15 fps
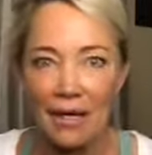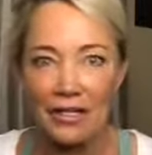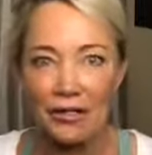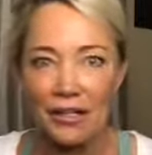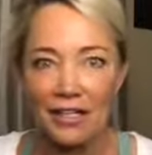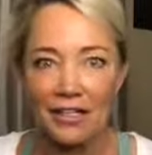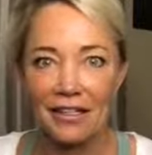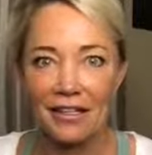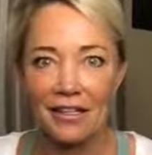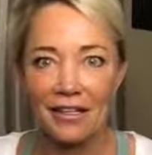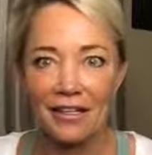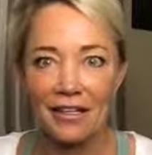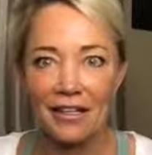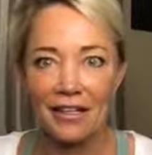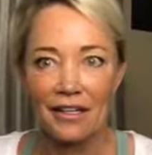I do it.
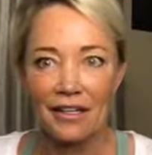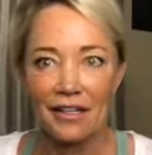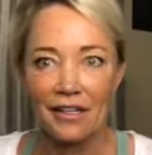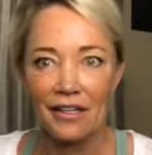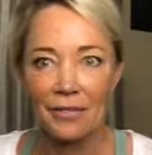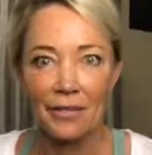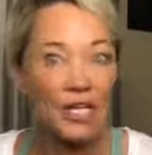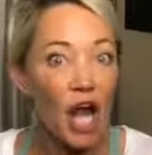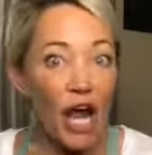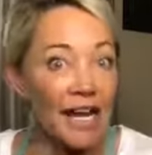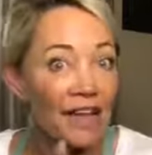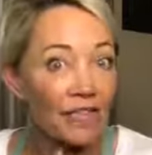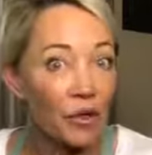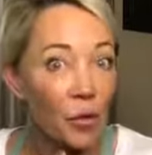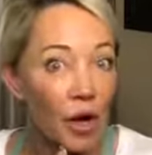But not
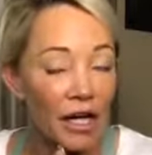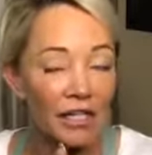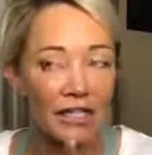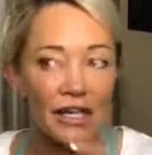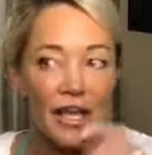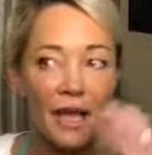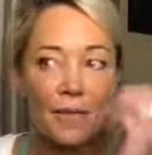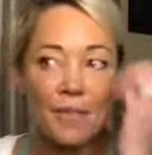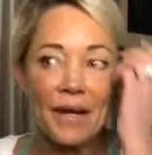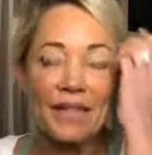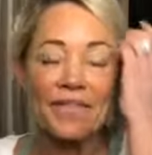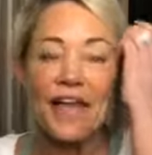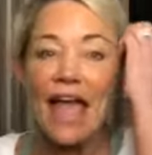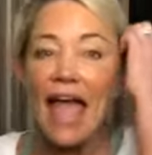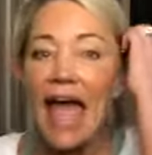everyone. But
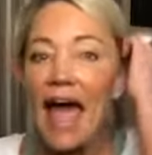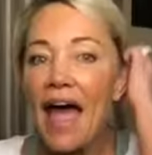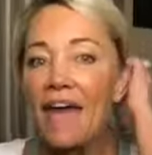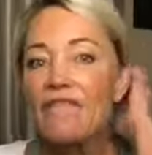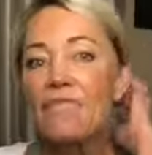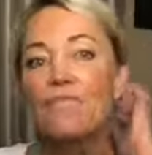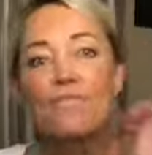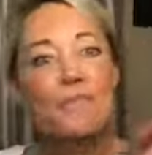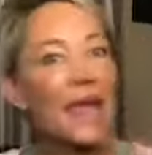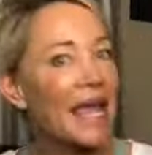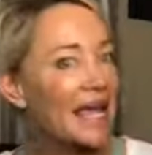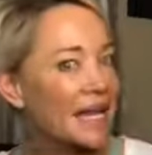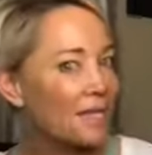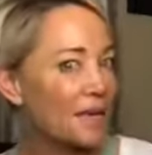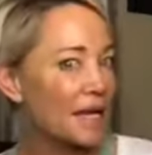if they have
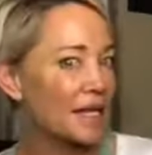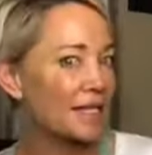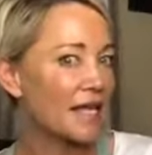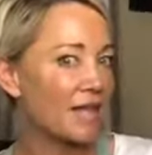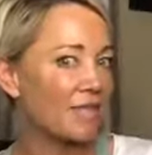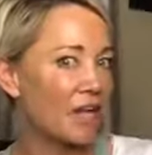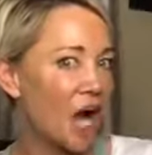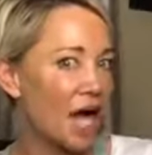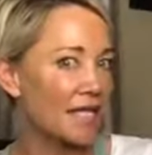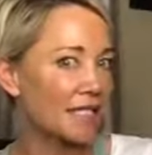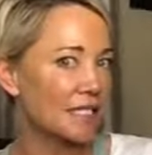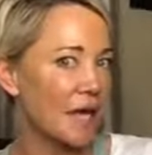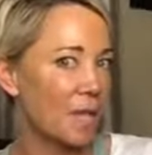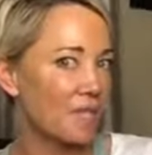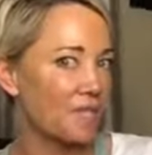maybe, they've got
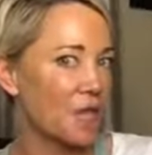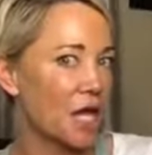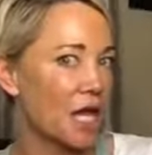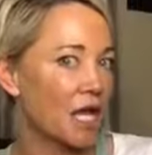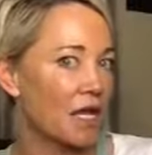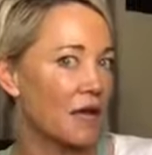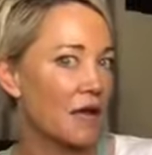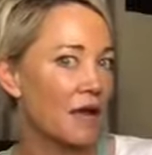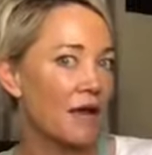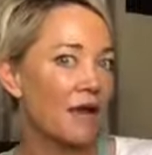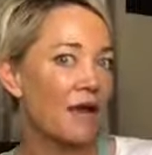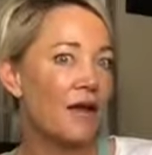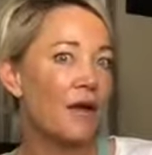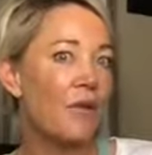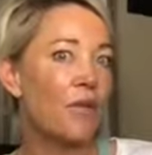something,
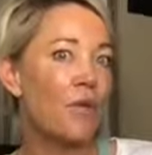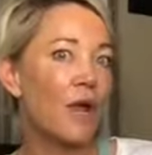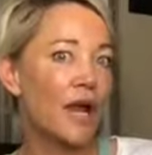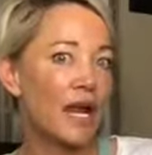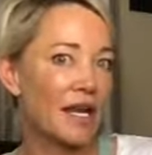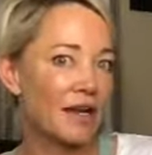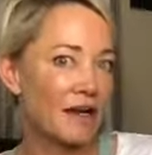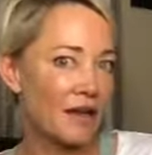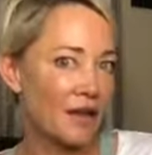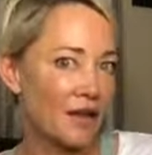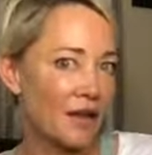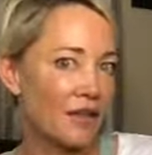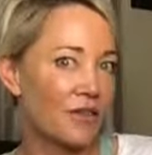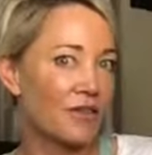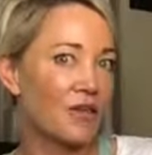when
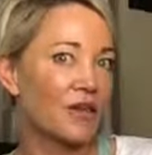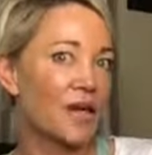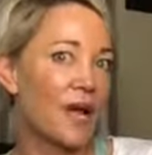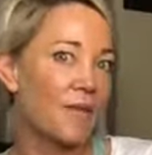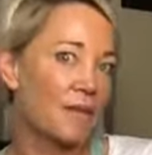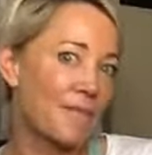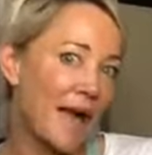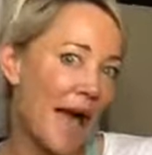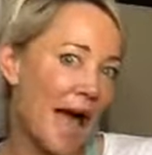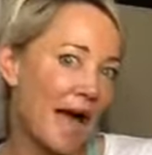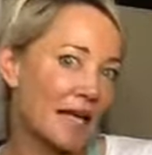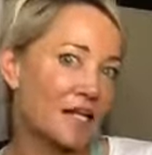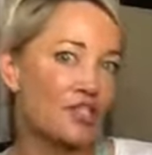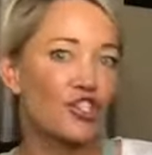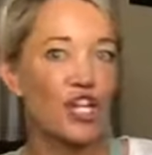they're coming
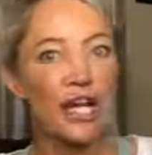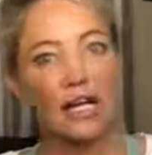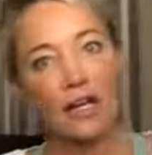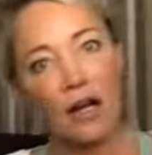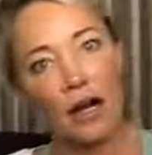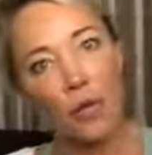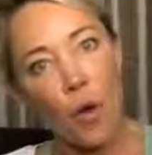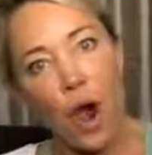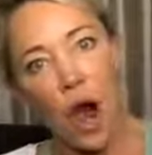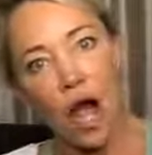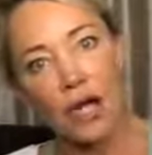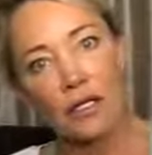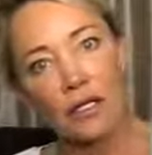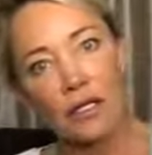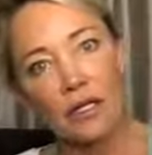back and checking our
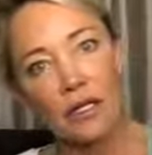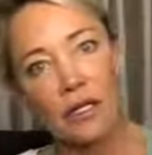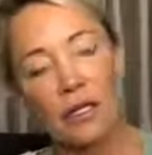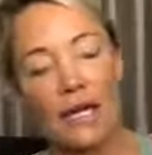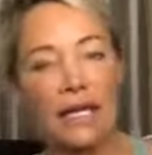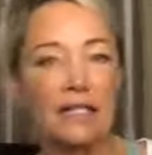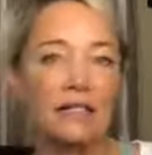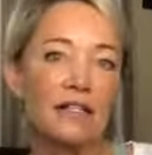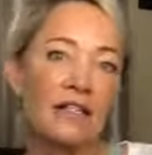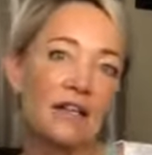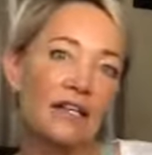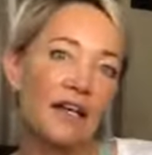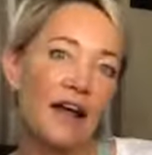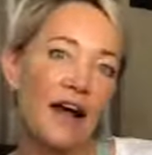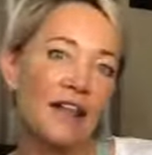water, and
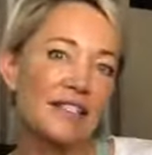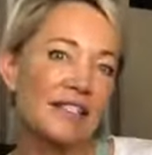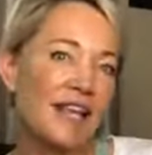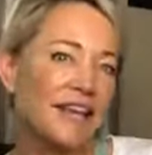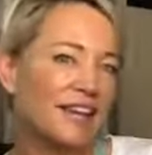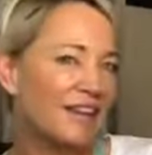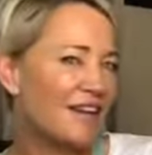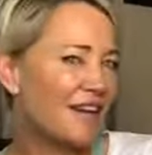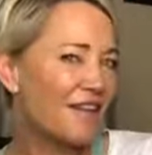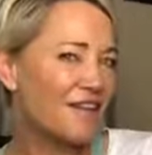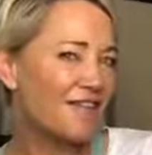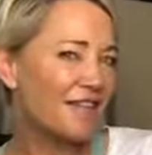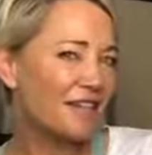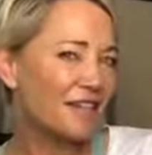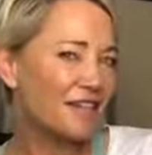I'll say,
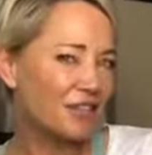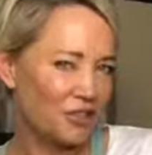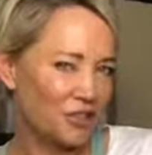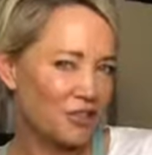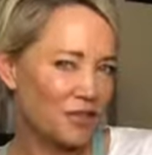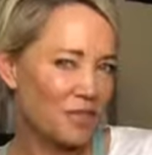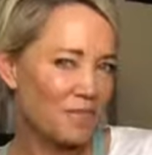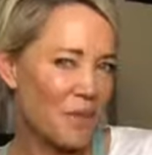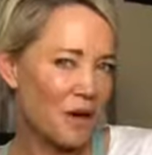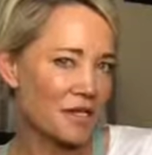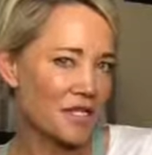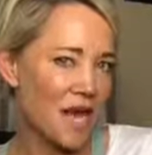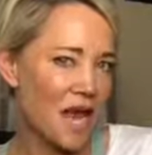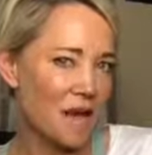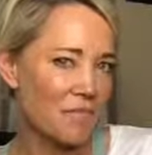you do this
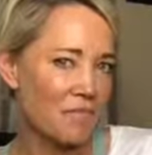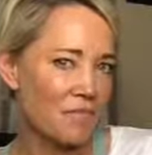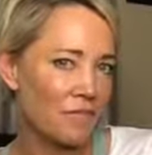part-time?